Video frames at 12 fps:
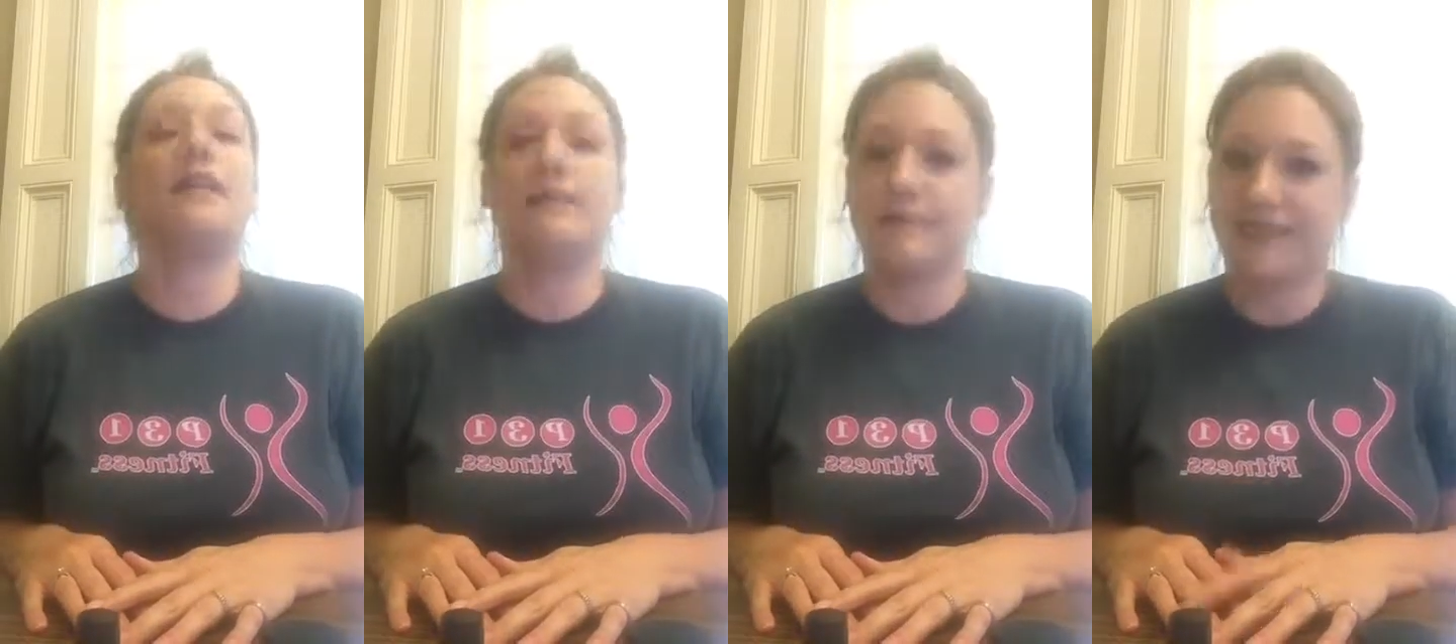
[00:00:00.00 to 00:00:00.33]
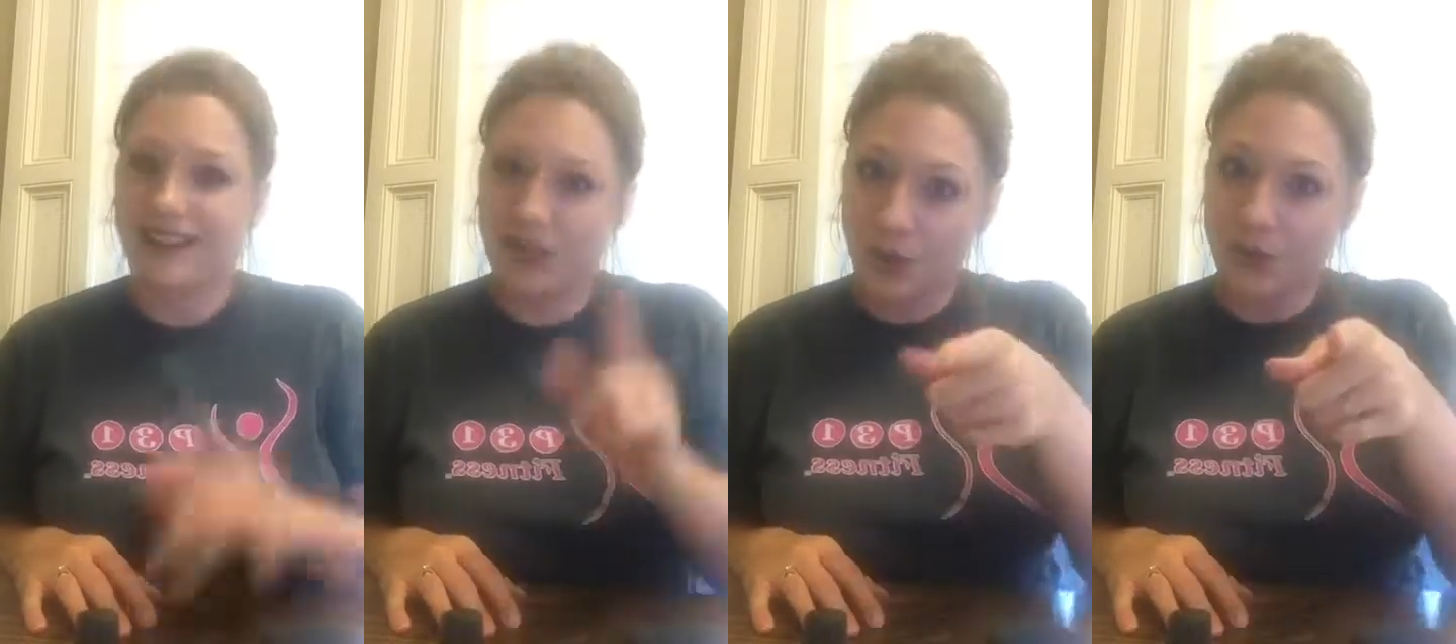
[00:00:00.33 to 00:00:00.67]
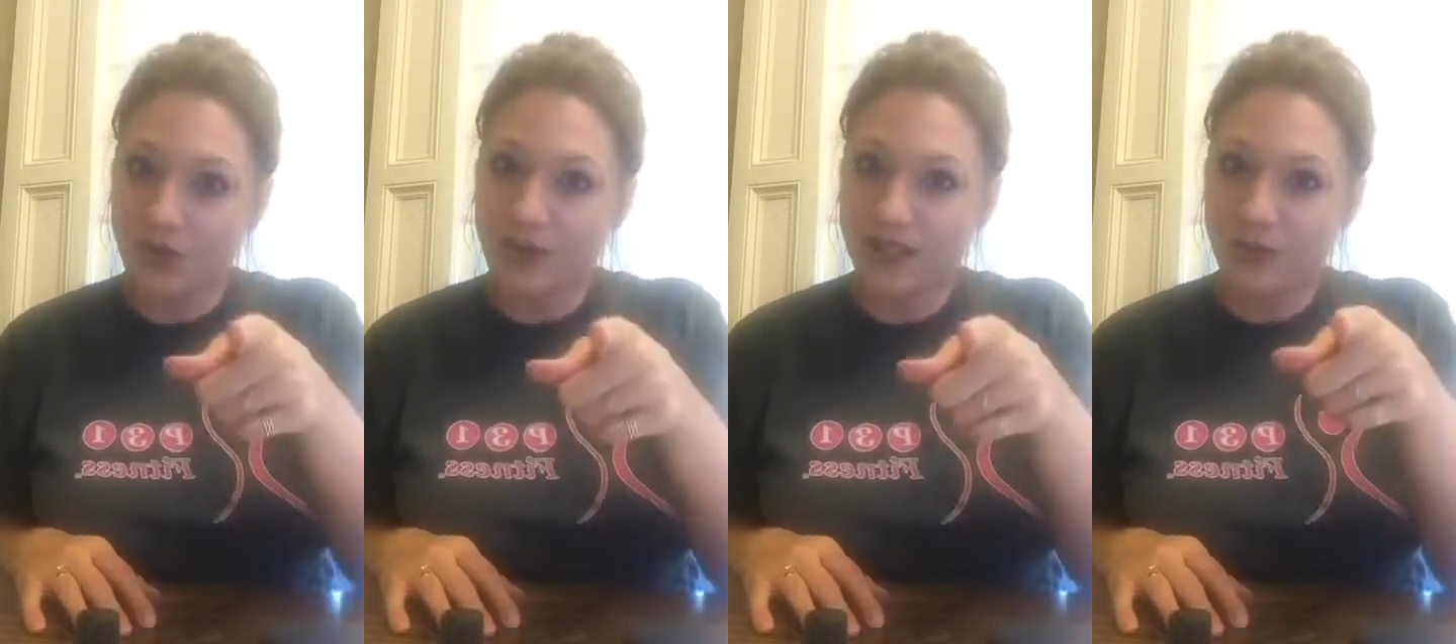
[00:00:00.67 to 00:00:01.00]
I told
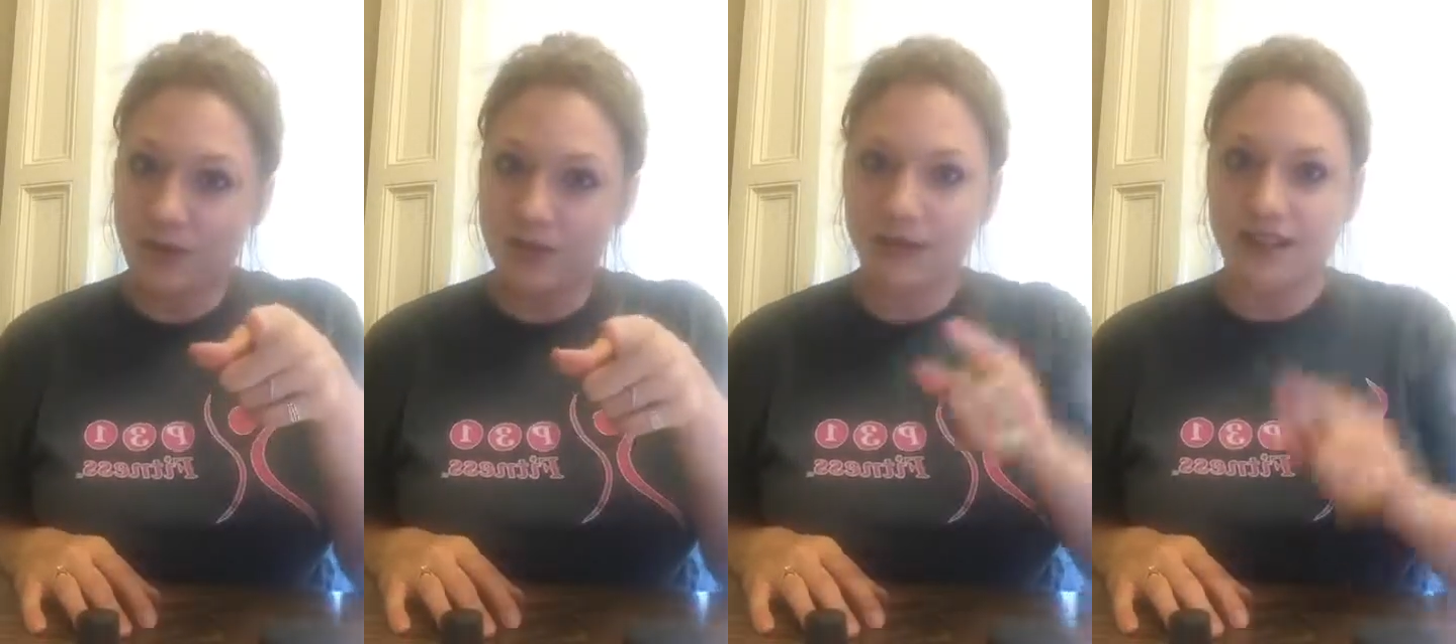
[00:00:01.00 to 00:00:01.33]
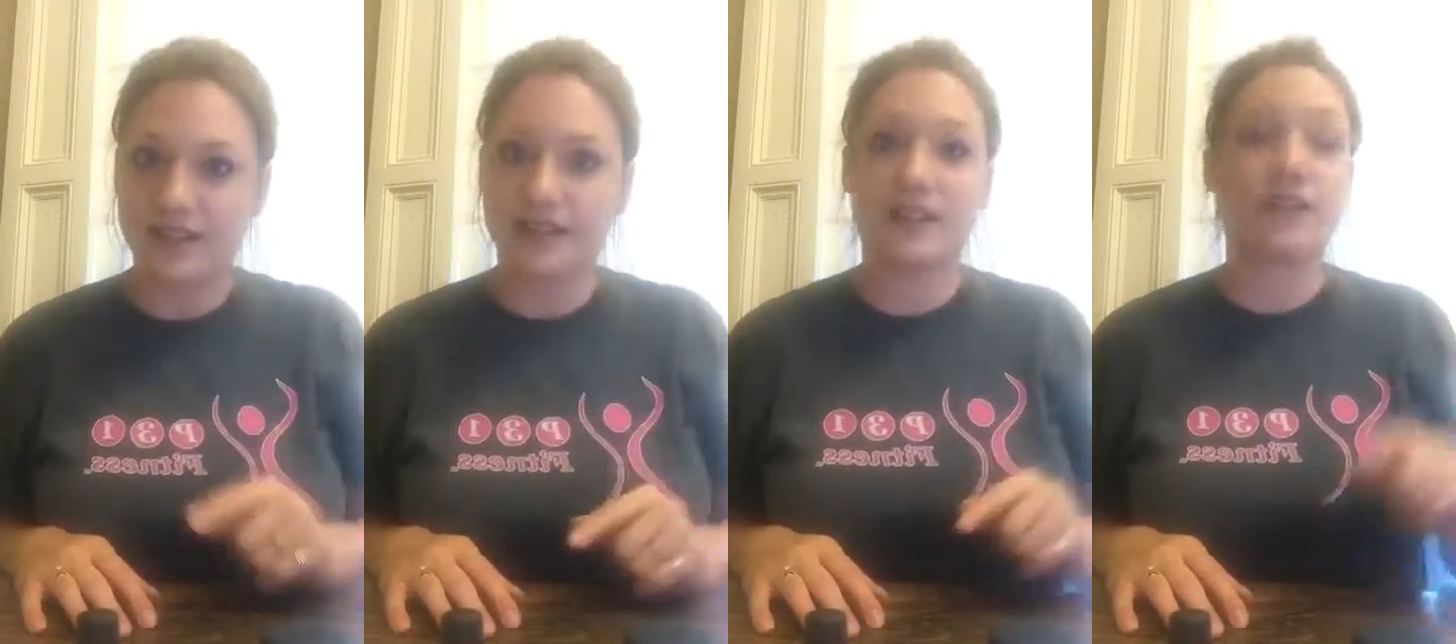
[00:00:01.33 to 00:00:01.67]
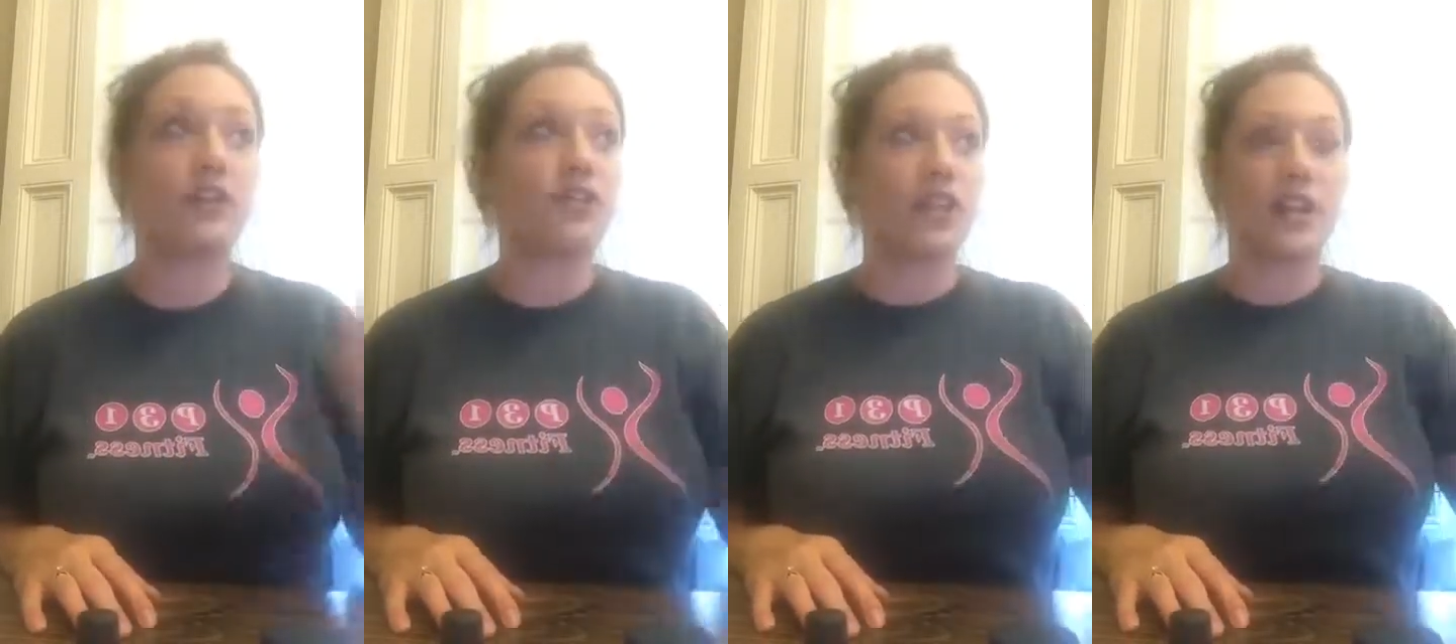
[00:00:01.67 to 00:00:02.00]
you that's what it was.
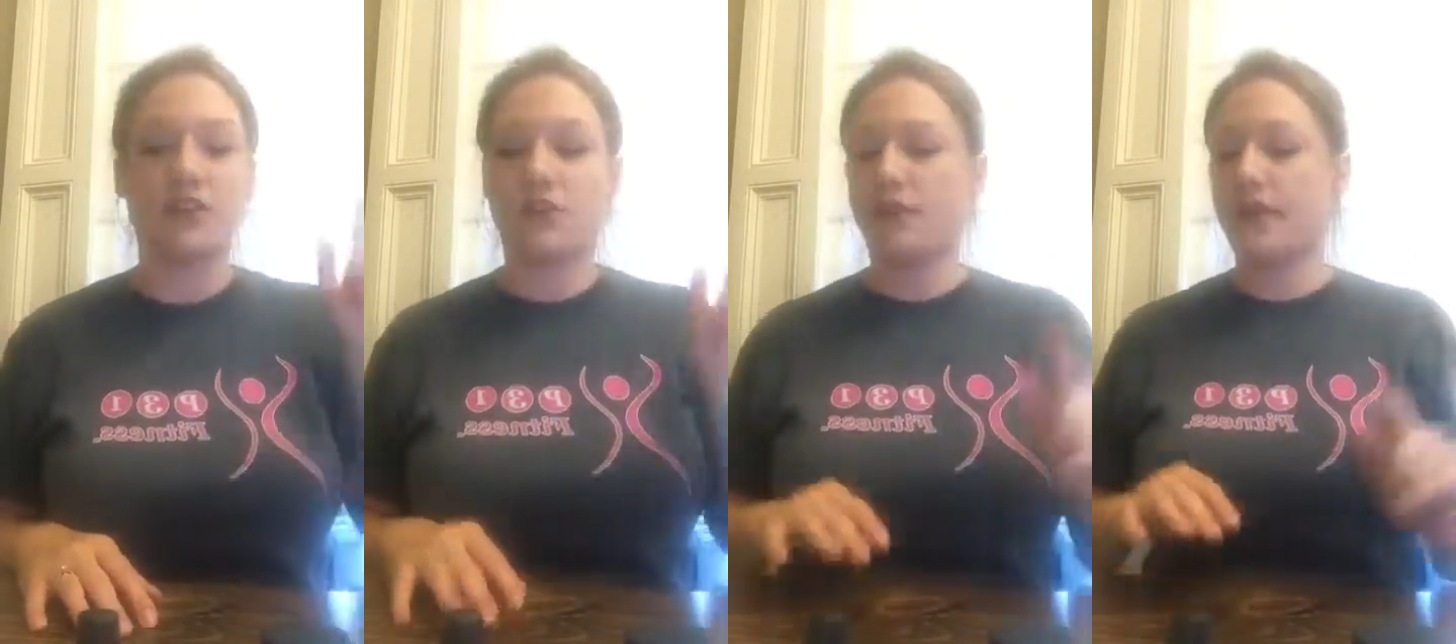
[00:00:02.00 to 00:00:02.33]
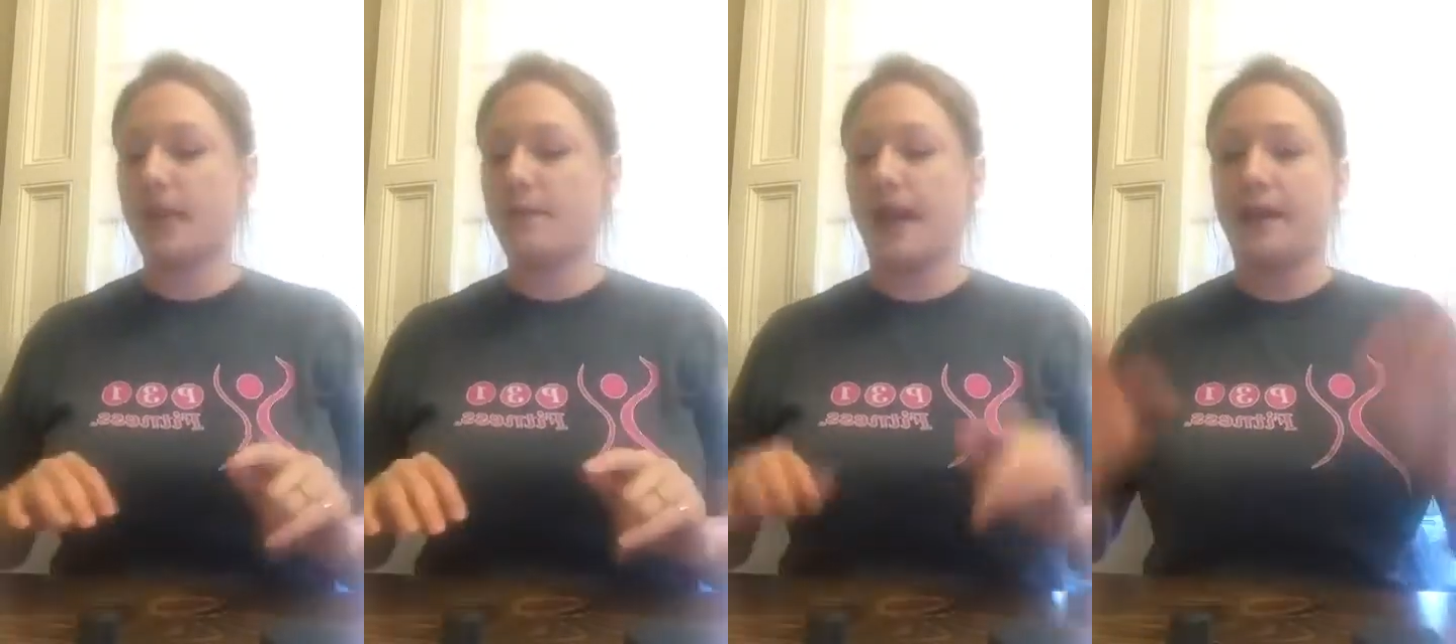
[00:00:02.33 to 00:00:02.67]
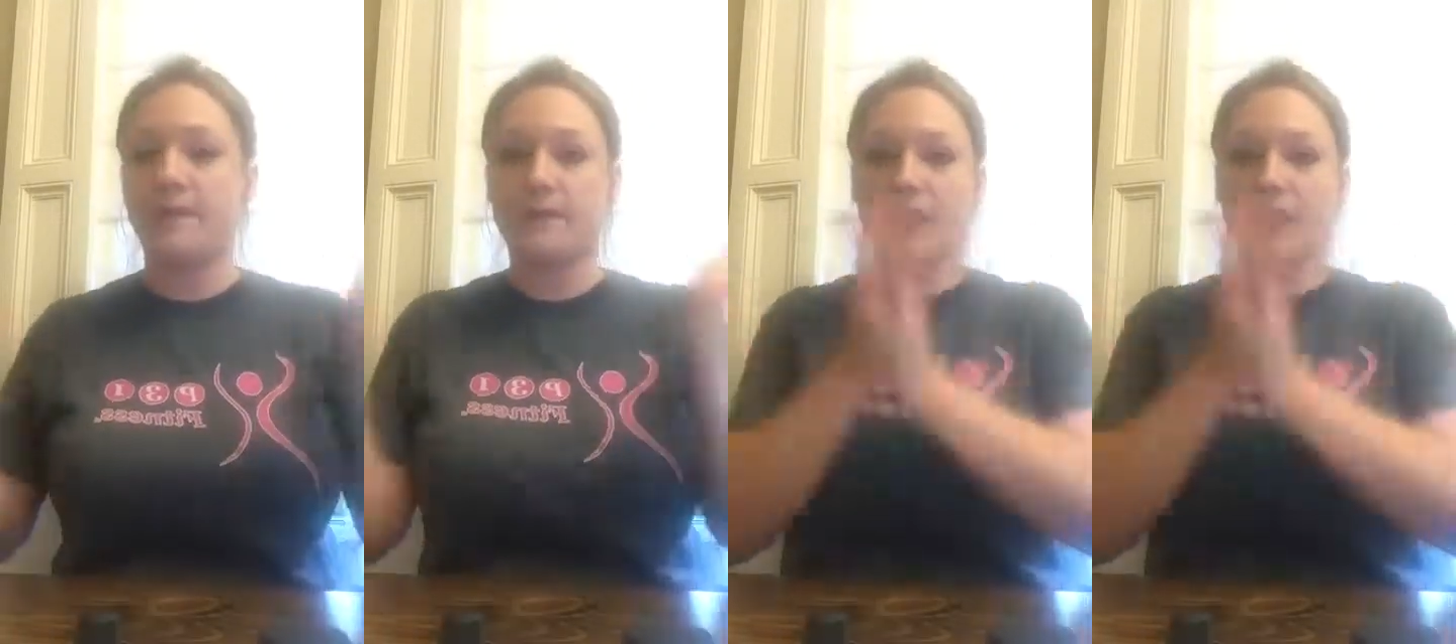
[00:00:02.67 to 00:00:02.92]
Close your closet door and get in bed.